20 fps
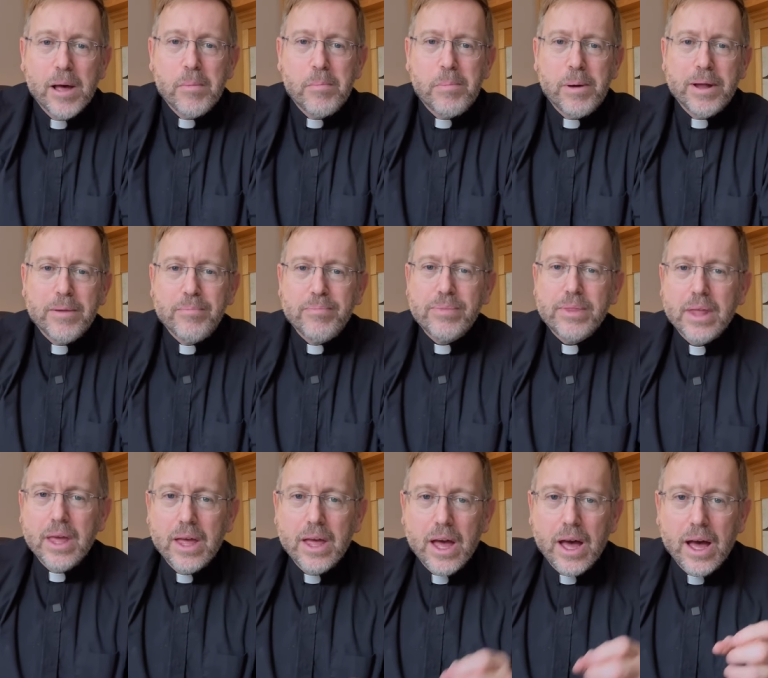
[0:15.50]
but
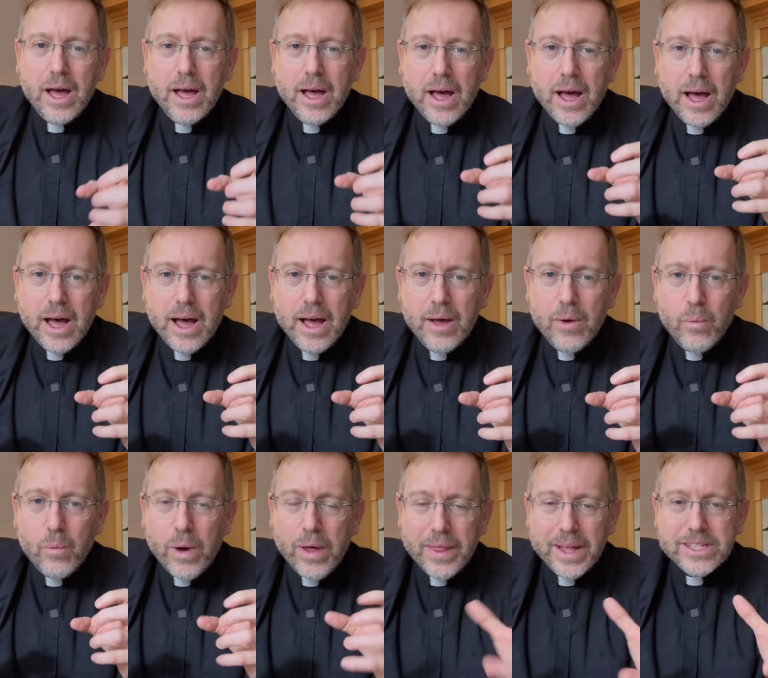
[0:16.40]

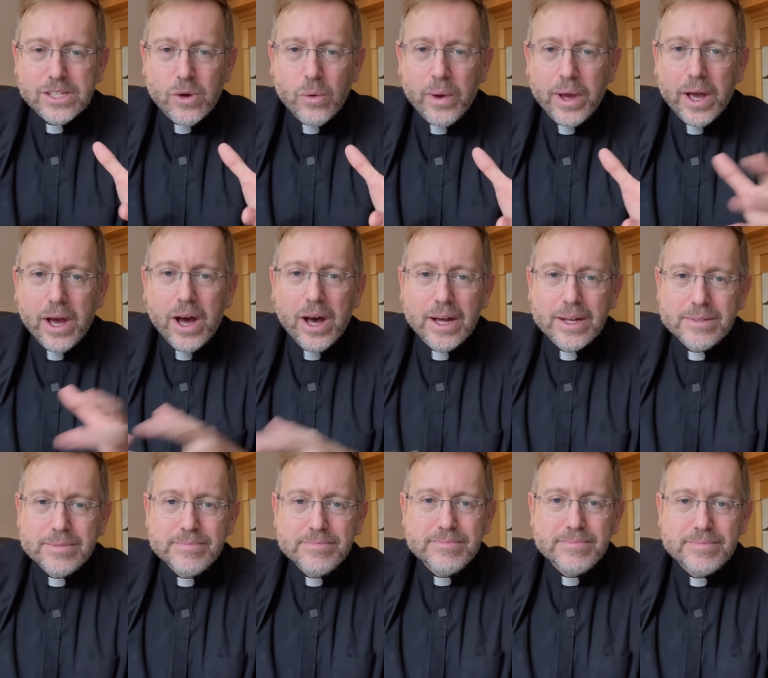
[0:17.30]
while that's going
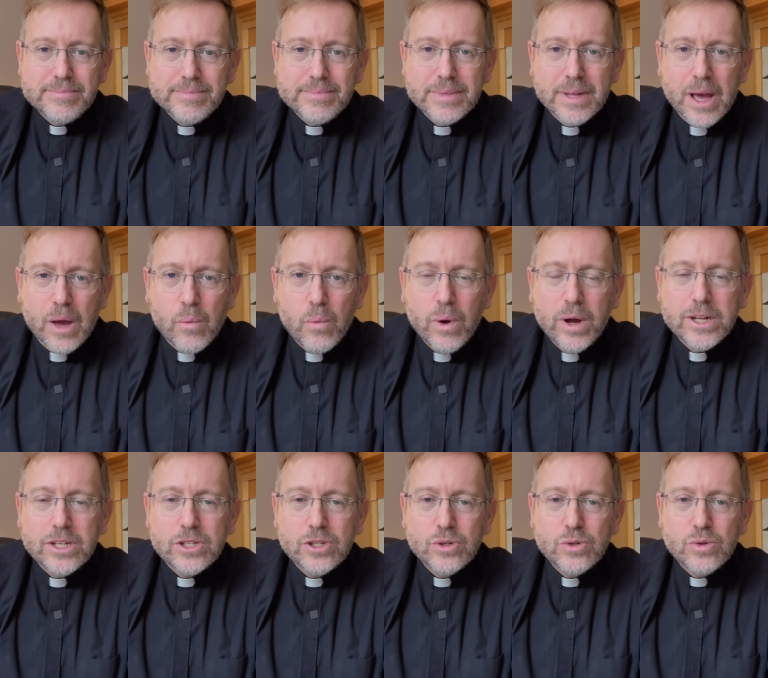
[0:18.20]
on, I
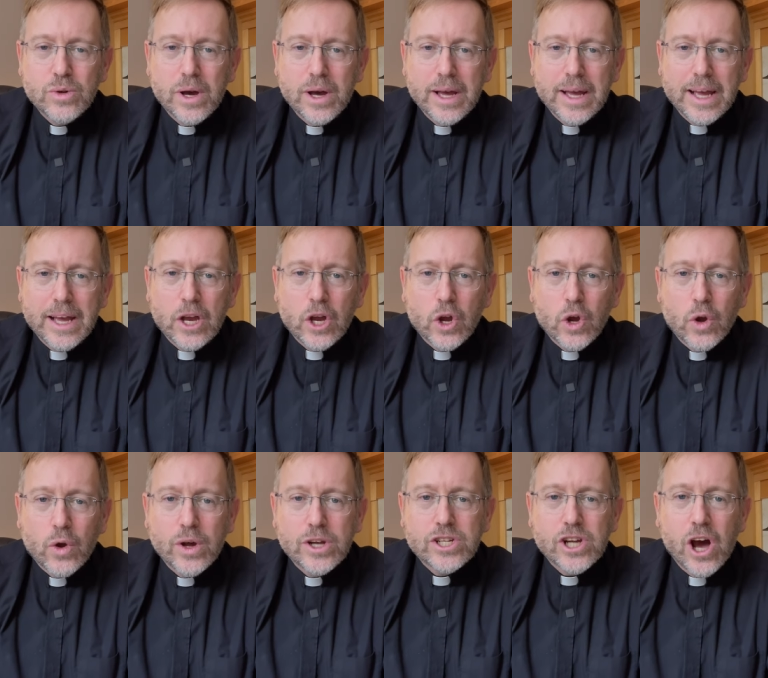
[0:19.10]
want to
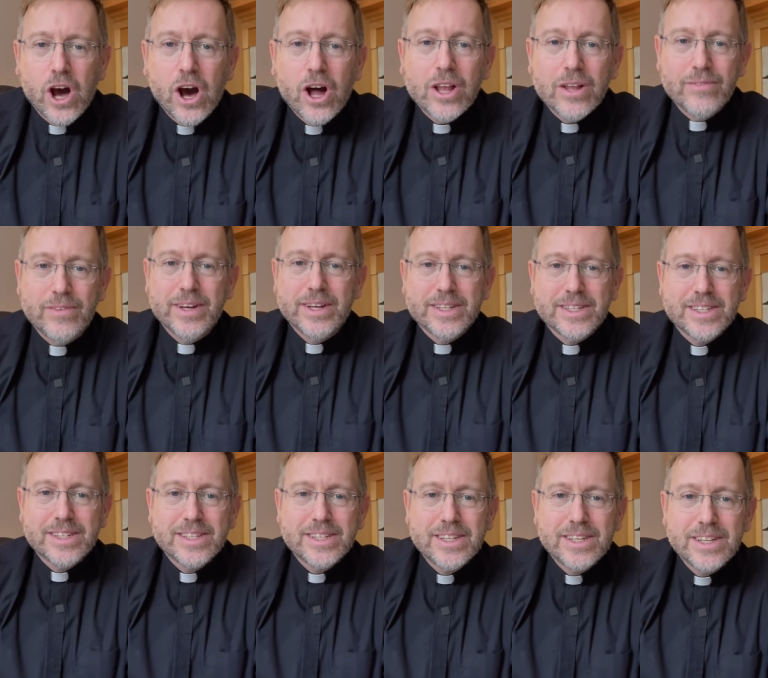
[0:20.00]
encourage all of
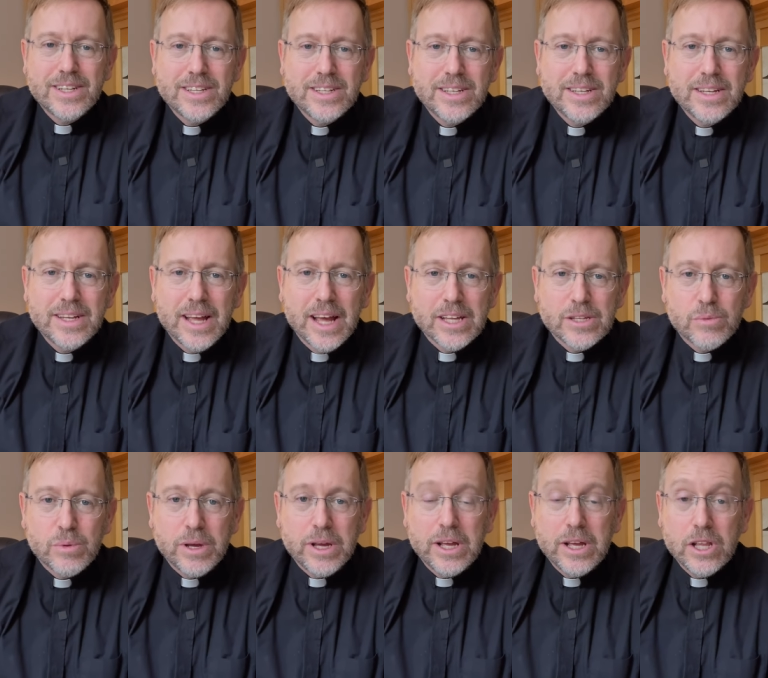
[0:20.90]
us as
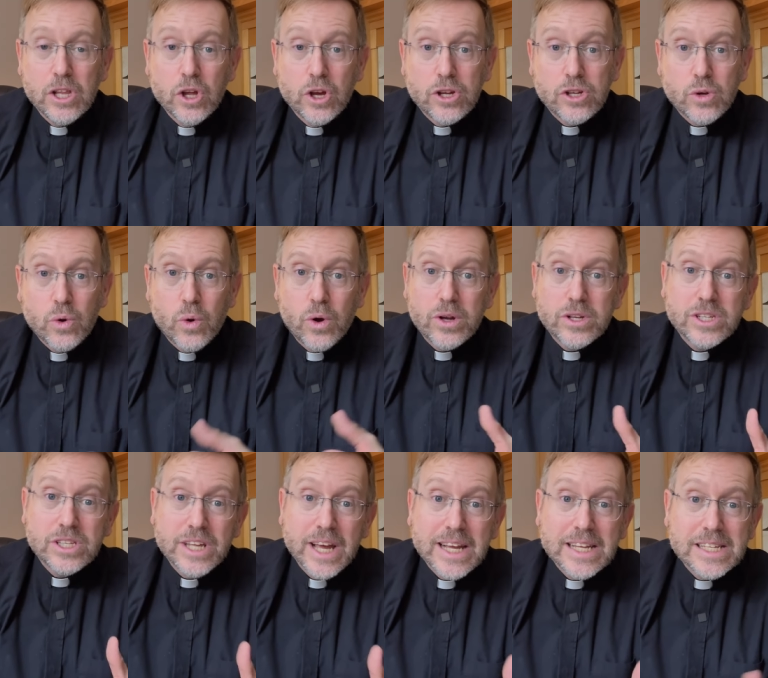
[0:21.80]
we look towards
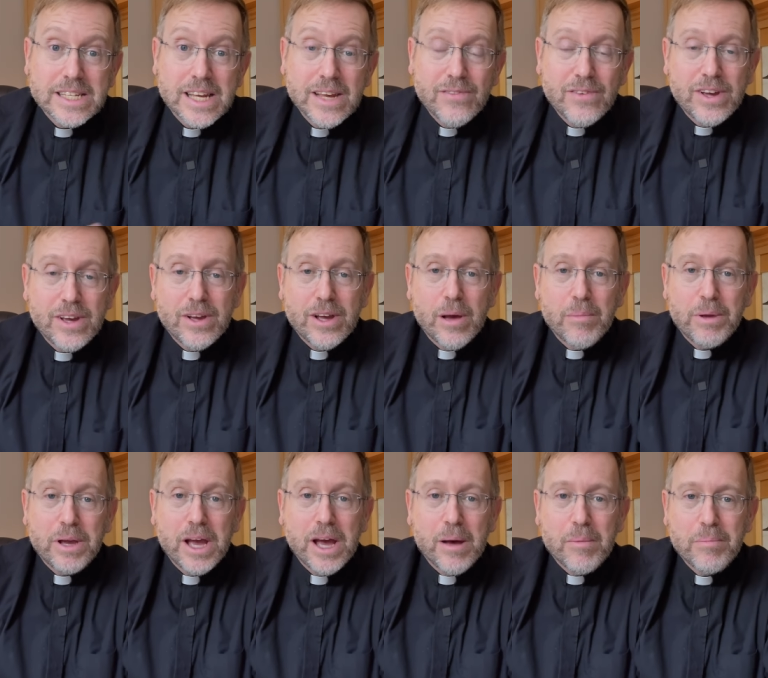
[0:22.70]
Thanksgiving
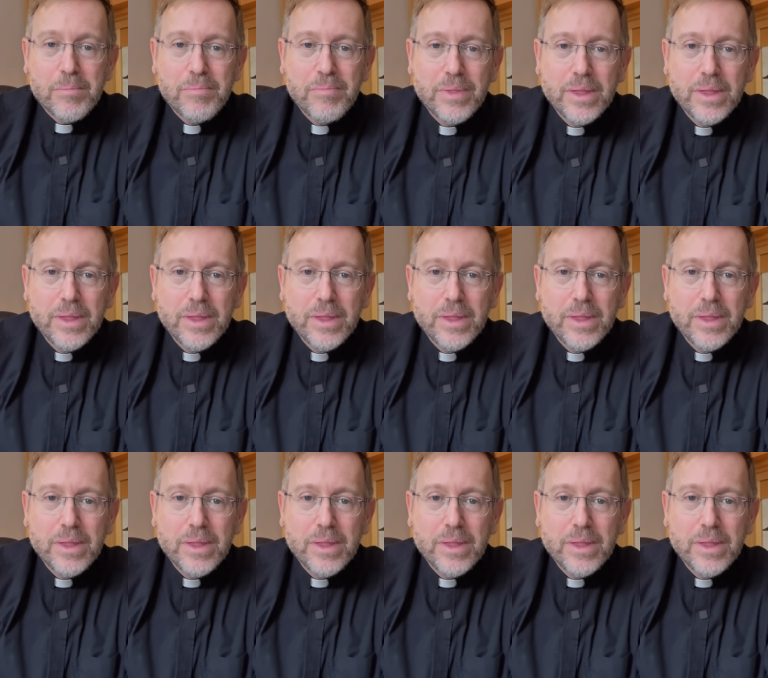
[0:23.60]
coming up